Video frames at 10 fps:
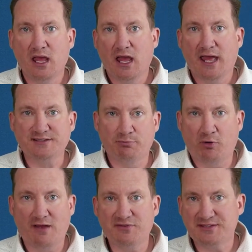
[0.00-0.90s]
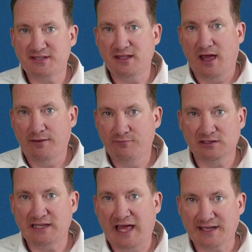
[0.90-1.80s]
It's a prophecy of the
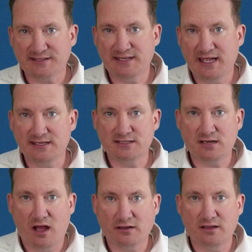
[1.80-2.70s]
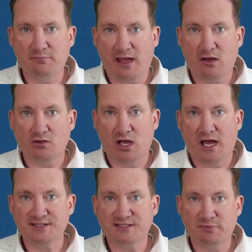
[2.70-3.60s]
last days talking about
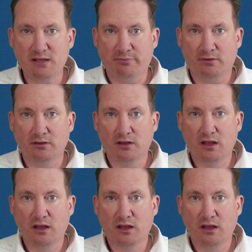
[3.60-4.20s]
God's people